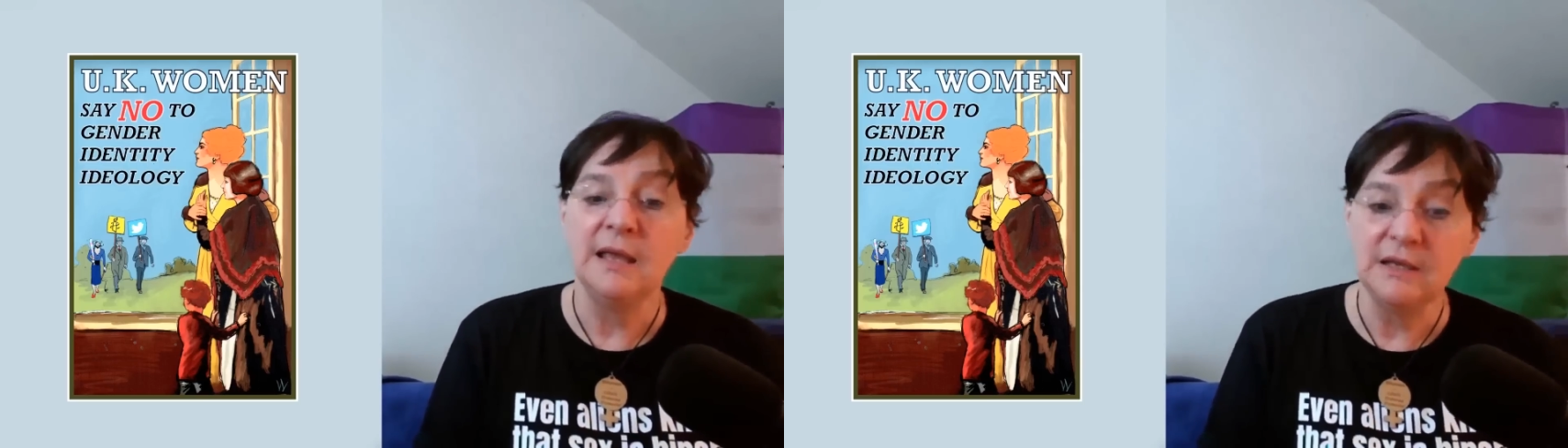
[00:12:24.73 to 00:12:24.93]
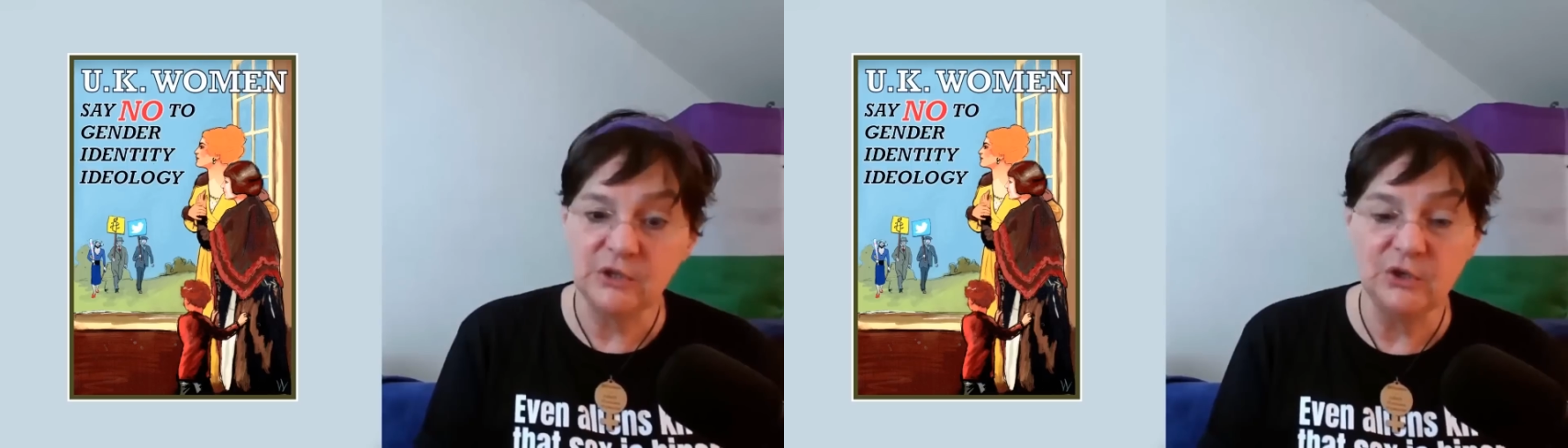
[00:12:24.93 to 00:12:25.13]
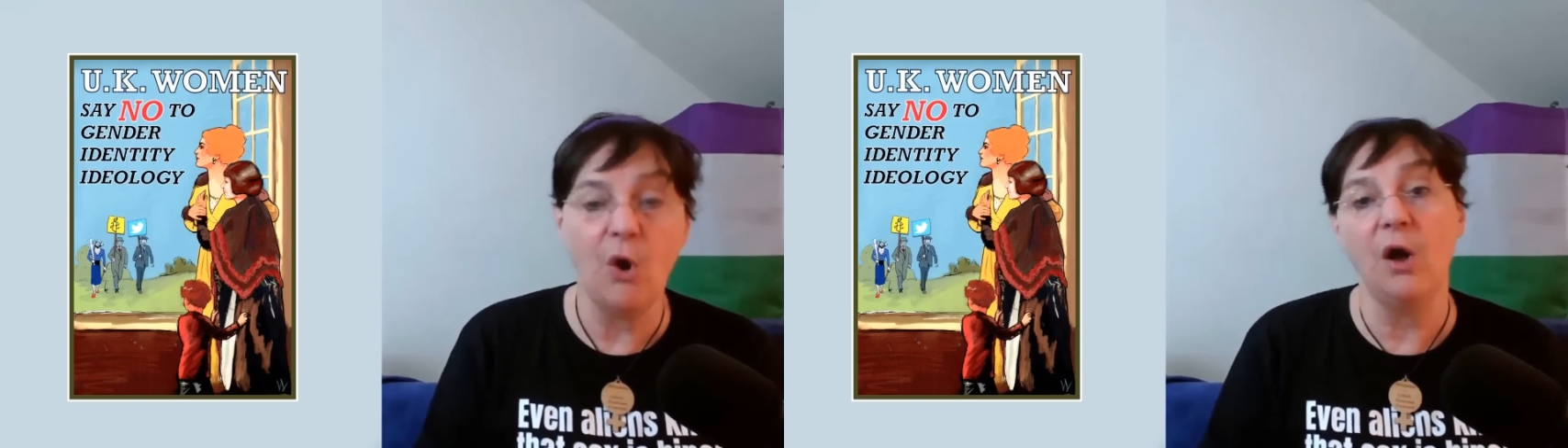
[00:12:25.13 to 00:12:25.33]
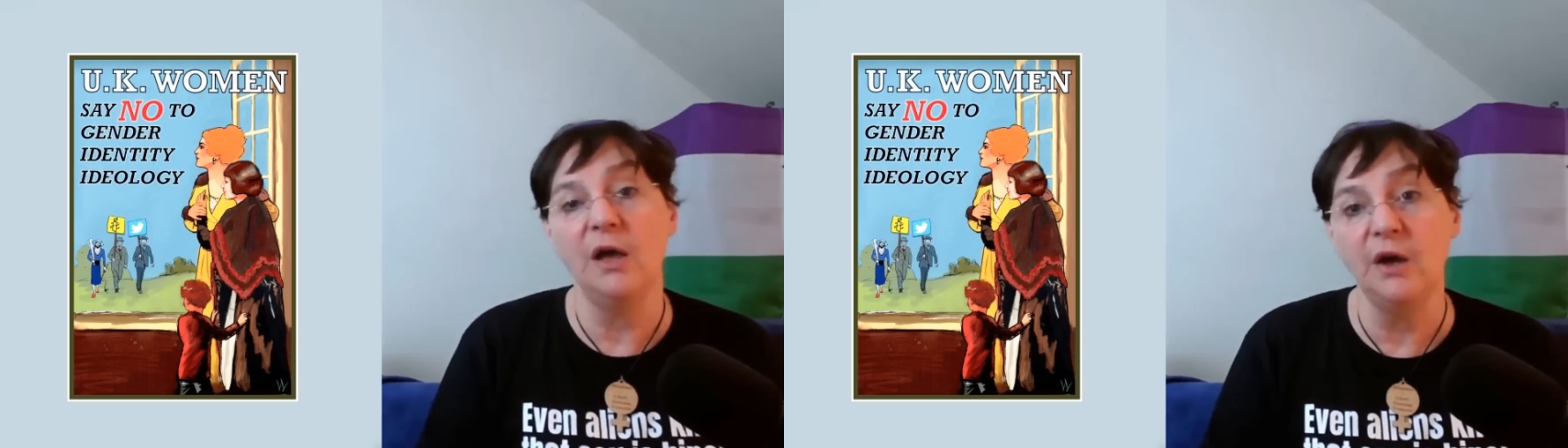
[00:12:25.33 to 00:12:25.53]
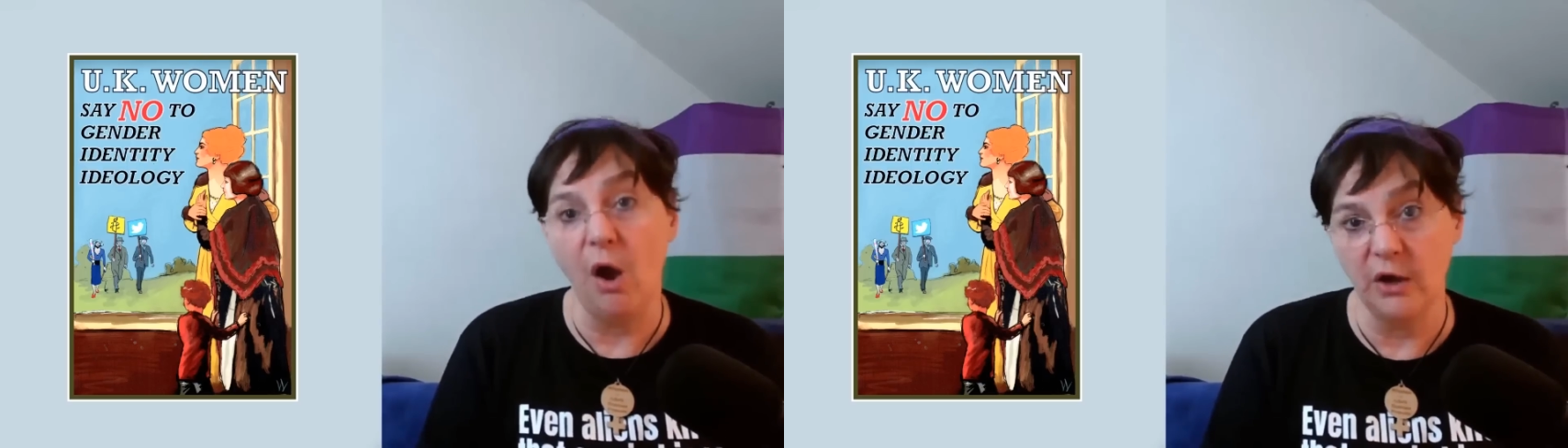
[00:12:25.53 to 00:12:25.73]
is not
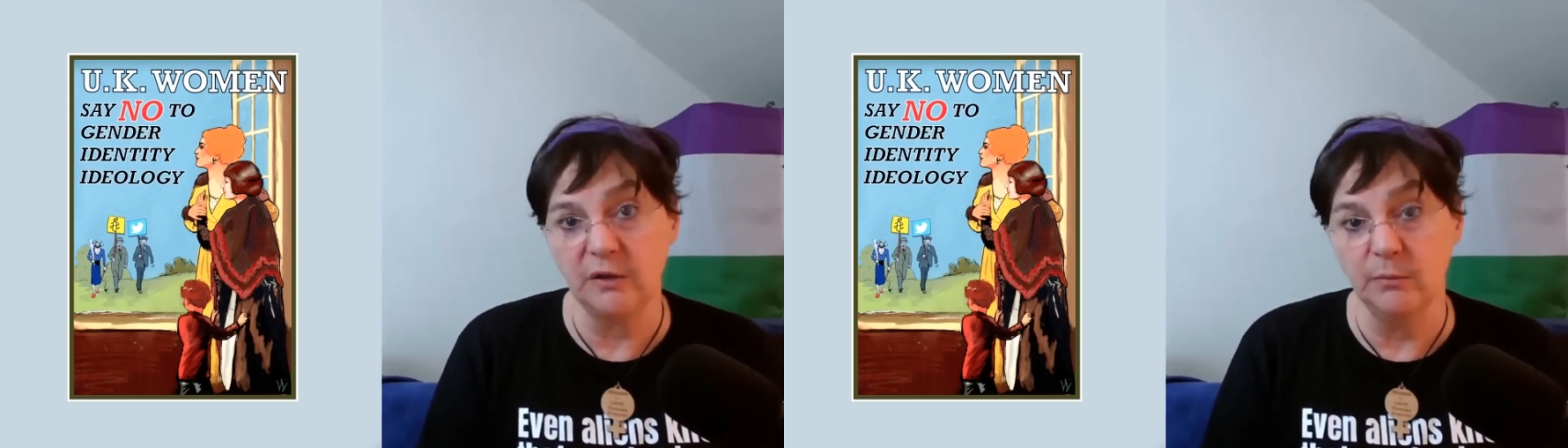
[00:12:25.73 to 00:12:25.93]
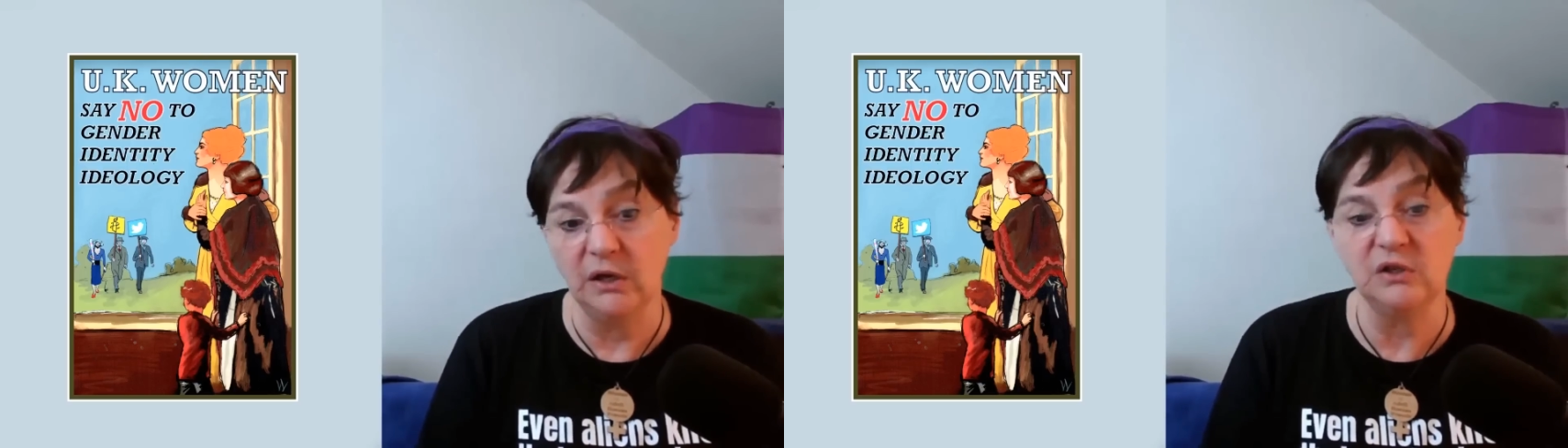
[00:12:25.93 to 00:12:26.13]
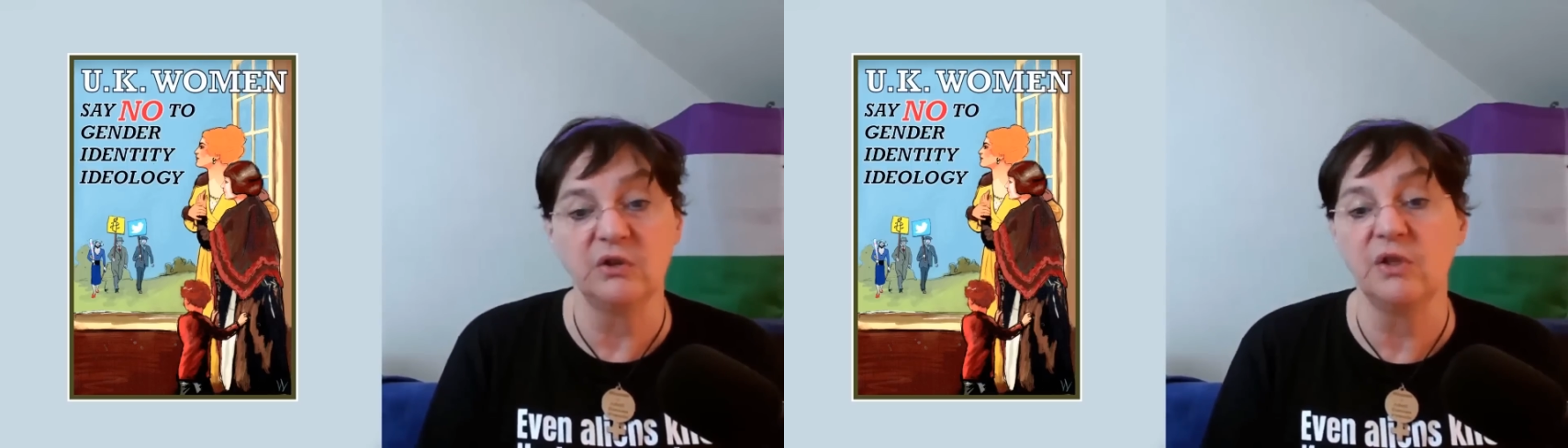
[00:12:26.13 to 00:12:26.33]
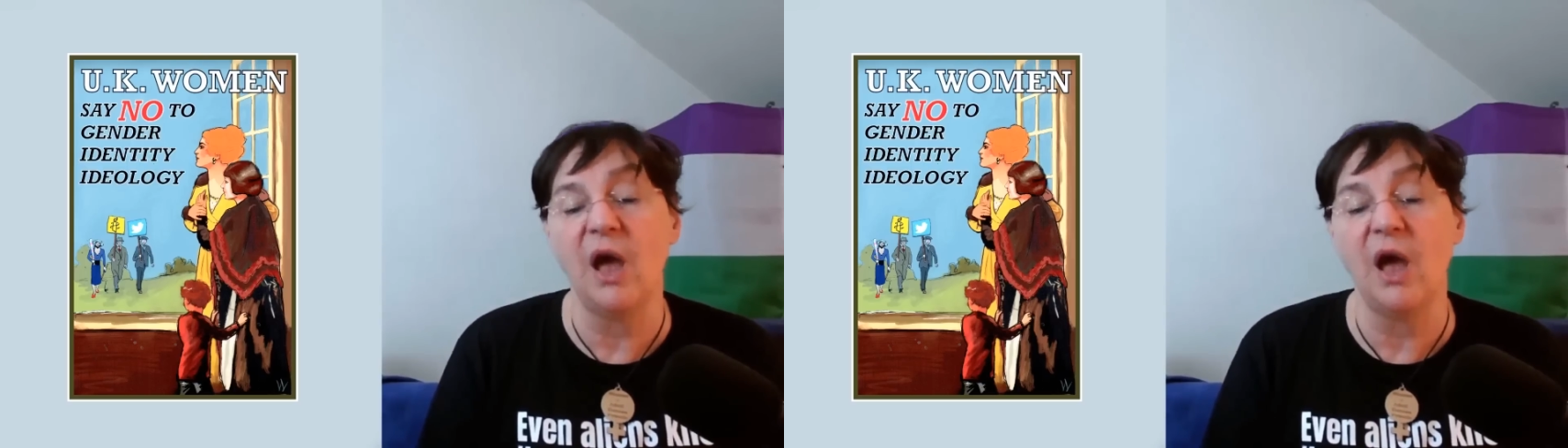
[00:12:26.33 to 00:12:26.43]
an argument